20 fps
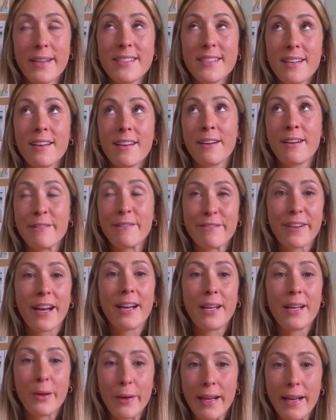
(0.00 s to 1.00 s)
to learn
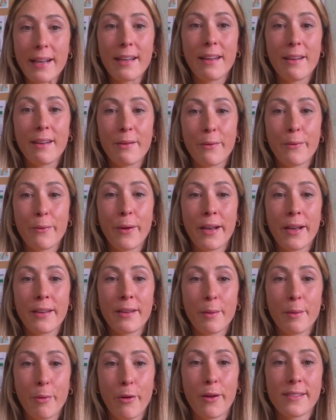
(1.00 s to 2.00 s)
fairly quickly
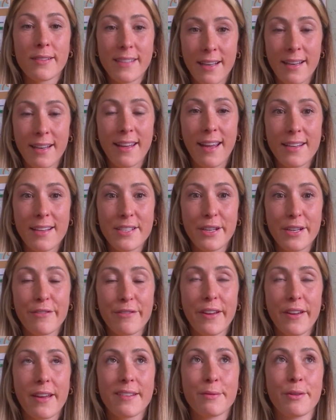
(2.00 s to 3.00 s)
when the ball is getting kicked at your
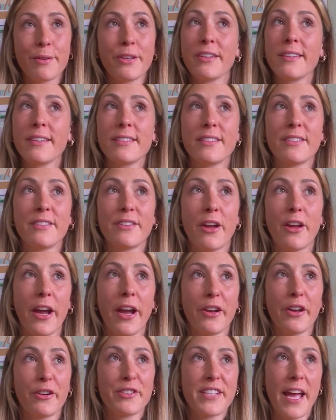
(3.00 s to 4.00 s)
face when you're
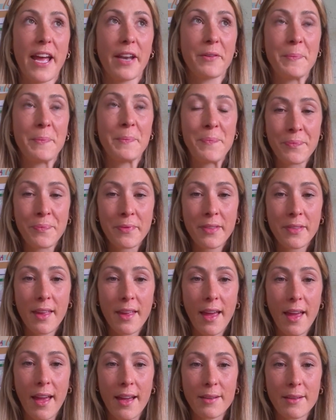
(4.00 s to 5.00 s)
9 or 10.
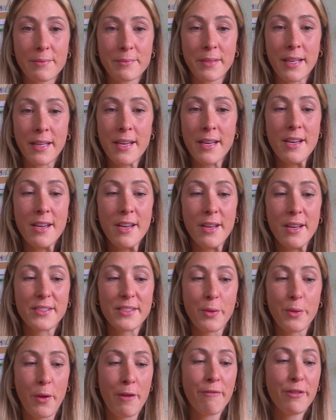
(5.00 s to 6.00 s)

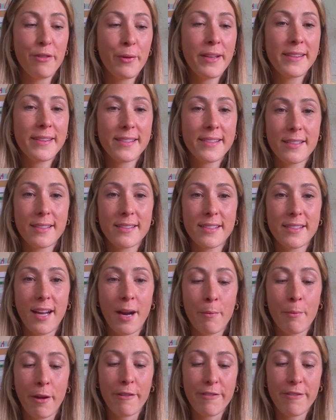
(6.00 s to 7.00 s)
So influences
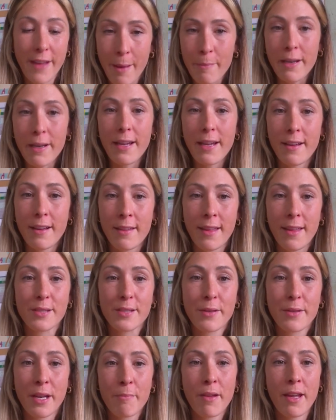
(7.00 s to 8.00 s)
are my family. And
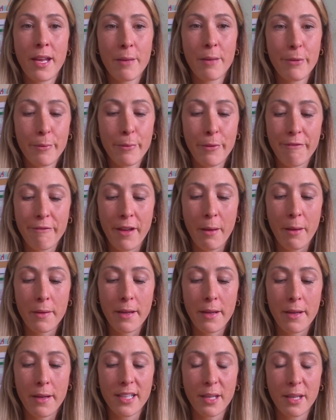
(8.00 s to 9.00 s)
that's what I mean about my
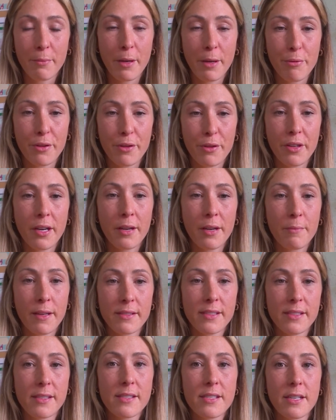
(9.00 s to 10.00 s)
family, is that my brother, my
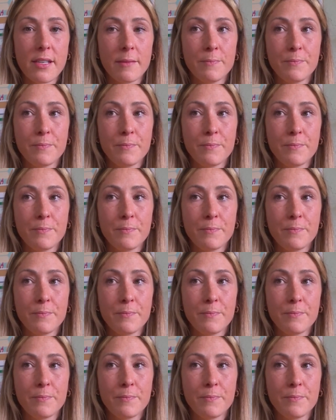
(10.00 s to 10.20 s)
sister,